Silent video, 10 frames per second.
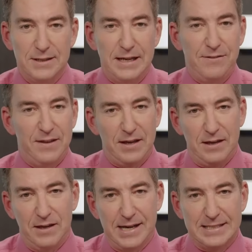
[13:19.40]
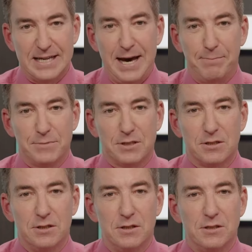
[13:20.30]
in the attempt
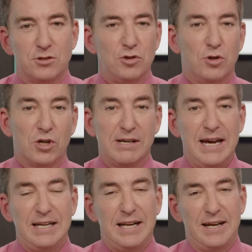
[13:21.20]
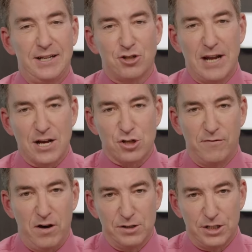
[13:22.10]
to create an international
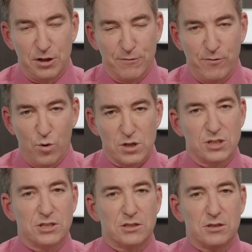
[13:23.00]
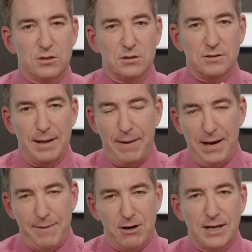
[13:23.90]
volunteer force led by
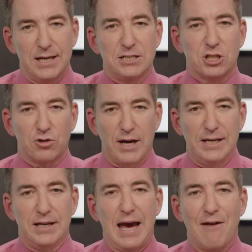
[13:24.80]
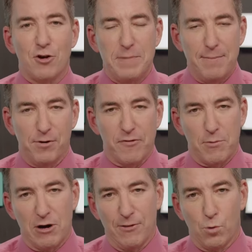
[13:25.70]
Americans to try and gather people from
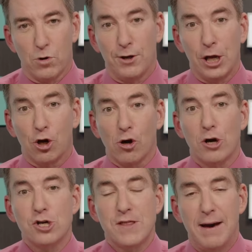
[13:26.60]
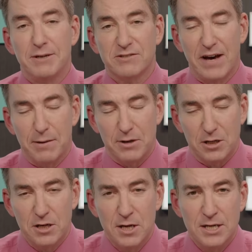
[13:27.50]
around the world, encourage them, as
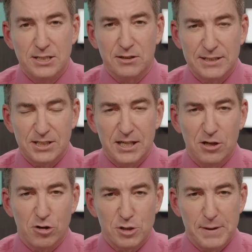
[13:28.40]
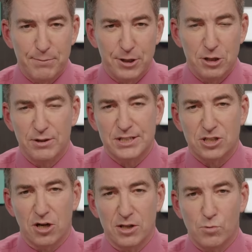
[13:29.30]
Vladimir Zelensky urged people to do at the
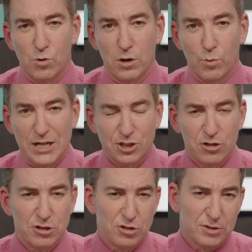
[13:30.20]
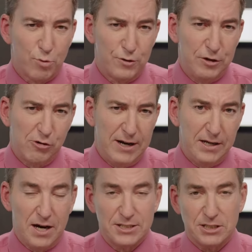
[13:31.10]
start of the war, Westerners who support the
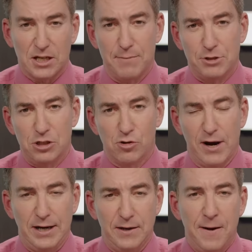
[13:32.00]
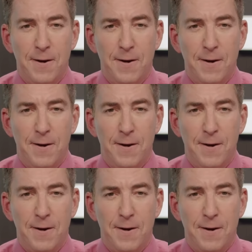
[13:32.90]
Ukrainian cause to come to Ukraine